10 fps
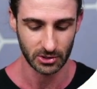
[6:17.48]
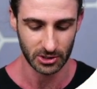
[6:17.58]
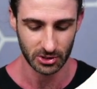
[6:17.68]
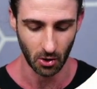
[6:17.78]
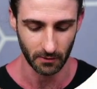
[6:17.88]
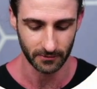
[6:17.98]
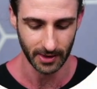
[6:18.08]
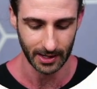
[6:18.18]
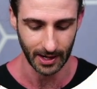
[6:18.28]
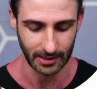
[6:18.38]
to just solve for
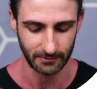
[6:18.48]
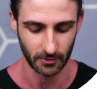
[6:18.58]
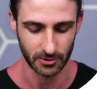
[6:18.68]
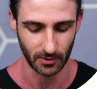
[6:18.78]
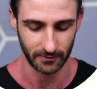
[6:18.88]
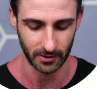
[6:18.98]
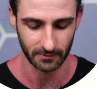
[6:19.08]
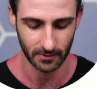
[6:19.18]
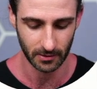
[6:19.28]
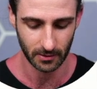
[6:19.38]
that 94th
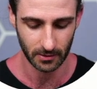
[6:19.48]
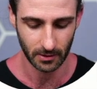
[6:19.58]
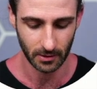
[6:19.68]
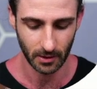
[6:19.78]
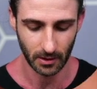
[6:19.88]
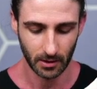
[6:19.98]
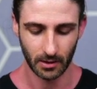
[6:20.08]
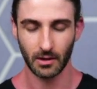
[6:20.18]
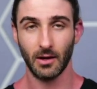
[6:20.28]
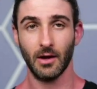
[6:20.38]
derivative
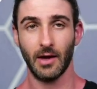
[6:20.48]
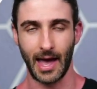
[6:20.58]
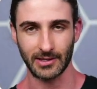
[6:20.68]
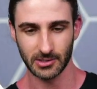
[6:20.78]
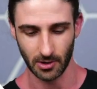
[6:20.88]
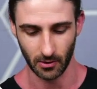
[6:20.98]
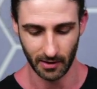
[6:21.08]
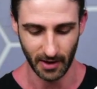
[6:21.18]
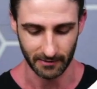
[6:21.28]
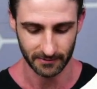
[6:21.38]
at 0
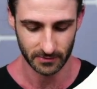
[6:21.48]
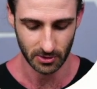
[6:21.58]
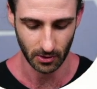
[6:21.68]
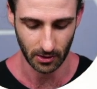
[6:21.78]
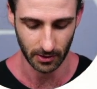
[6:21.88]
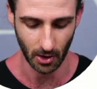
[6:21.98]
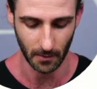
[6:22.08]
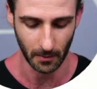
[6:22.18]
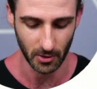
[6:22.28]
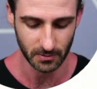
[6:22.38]
of f. So here we go. I'm
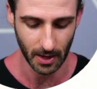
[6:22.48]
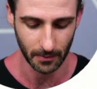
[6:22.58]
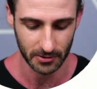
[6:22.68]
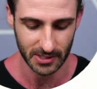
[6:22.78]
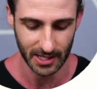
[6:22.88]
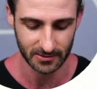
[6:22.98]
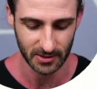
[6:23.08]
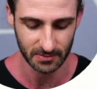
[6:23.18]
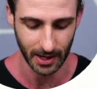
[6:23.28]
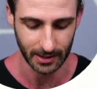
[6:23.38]
going to multiply both sides of
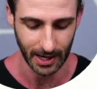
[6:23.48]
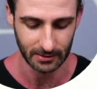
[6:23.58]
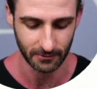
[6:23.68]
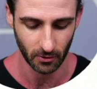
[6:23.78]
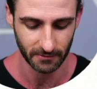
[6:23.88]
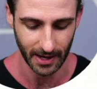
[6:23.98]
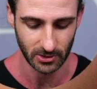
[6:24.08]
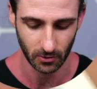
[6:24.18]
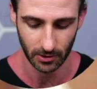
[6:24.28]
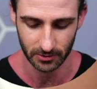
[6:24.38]
this by 94
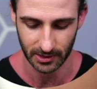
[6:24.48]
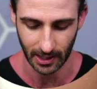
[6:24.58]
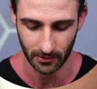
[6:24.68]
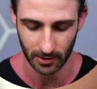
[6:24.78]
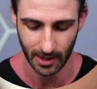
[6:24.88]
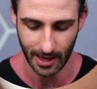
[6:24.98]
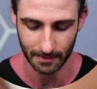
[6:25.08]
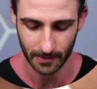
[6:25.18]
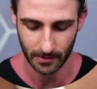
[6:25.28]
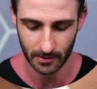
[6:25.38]
factorial to get rid of that.
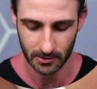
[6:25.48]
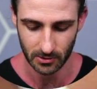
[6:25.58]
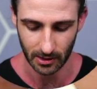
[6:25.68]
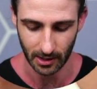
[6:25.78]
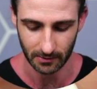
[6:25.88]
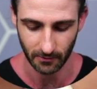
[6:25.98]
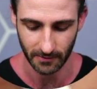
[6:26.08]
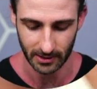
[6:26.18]
So we get 94